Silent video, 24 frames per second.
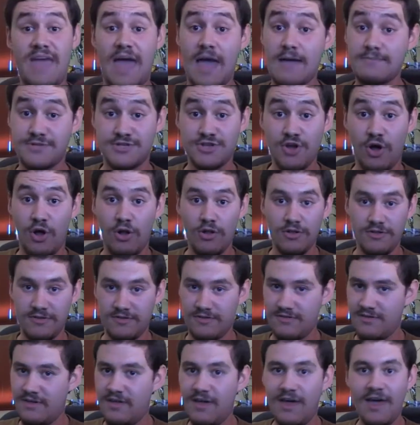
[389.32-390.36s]
I'm sold,
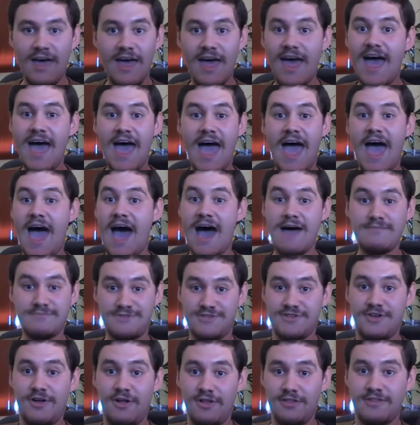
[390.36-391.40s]

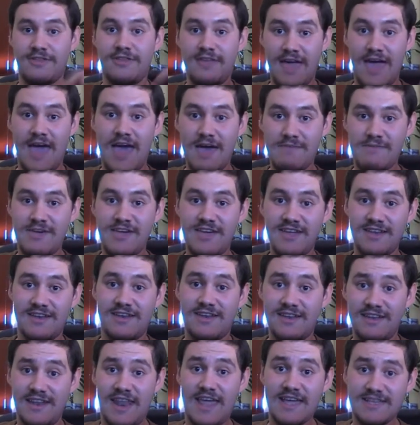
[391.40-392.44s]
I'm
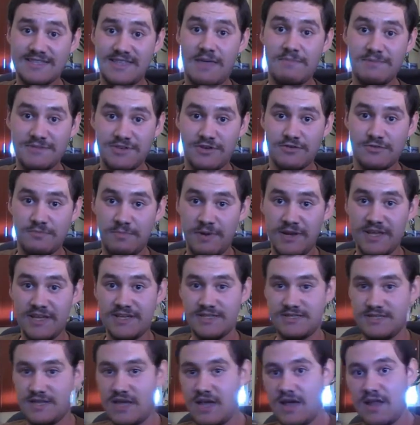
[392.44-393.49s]
in, next episode
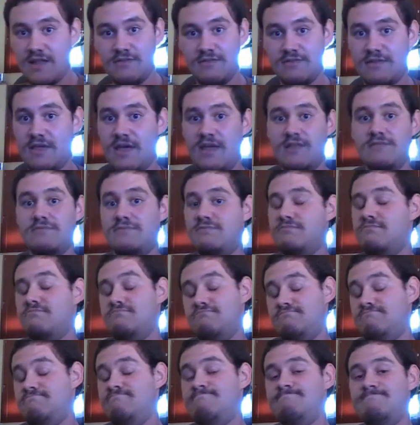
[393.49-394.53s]
please. And then
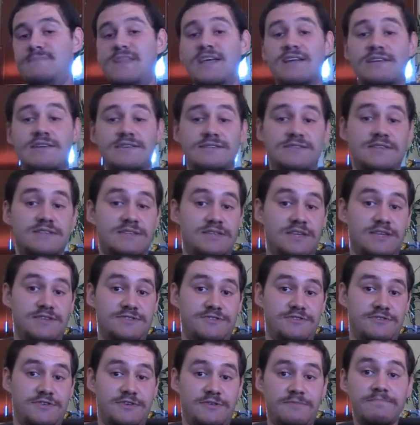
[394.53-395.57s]
the rest is
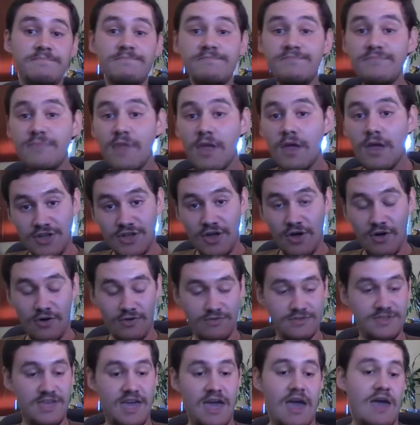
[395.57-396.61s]
history.
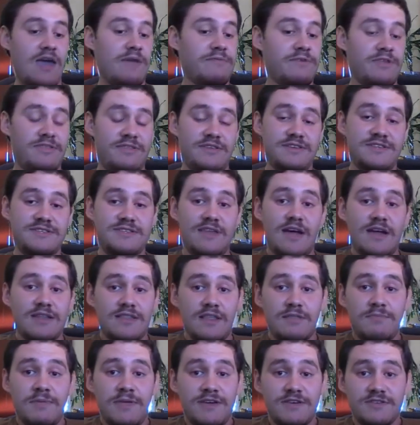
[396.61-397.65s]
So yeah, everything
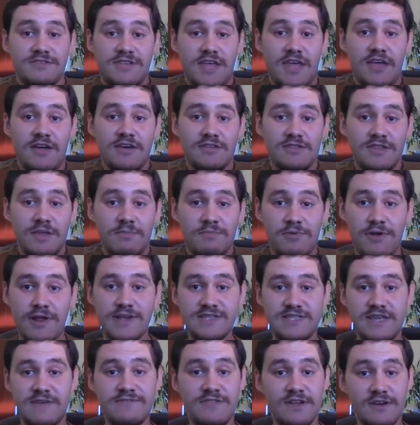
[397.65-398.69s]
started because I got
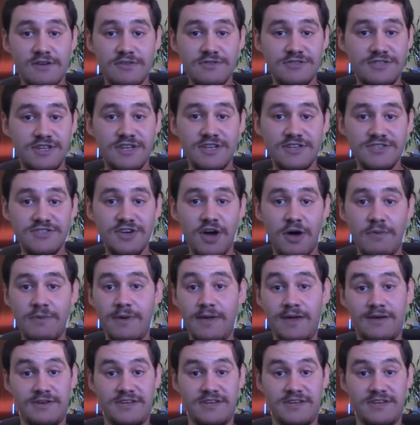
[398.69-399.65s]
depressed after losing a job in